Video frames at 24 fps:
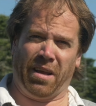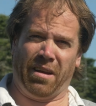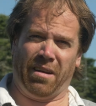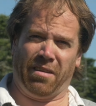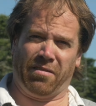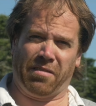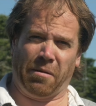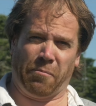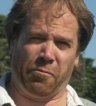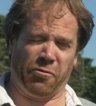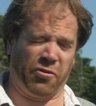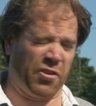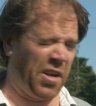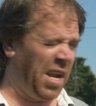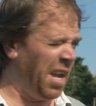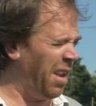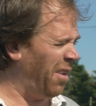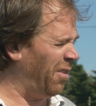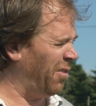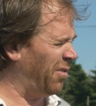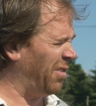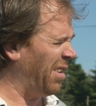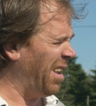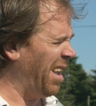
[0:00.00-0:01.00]
into separate
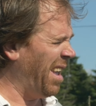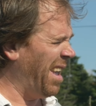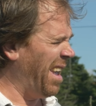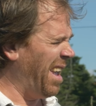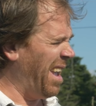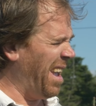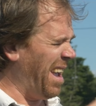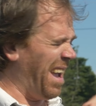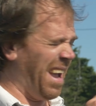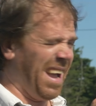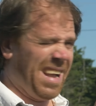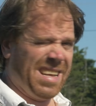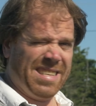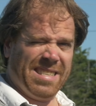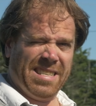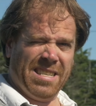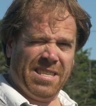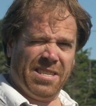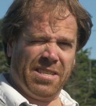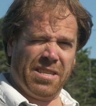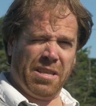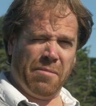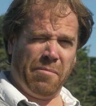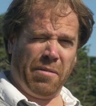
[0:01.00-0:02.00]
channels, as
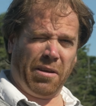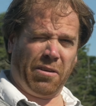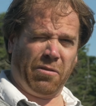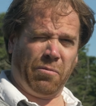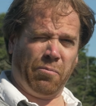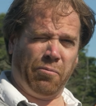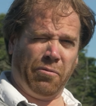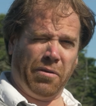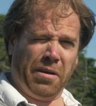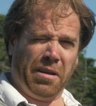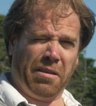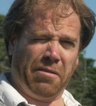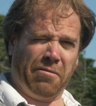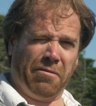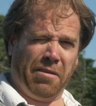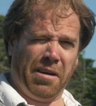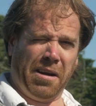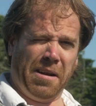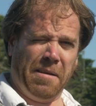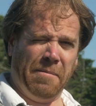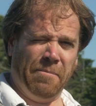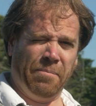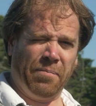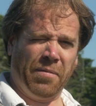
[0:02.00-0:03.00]
is the MixPre
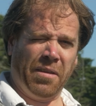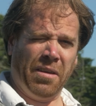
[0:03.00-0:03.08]
3.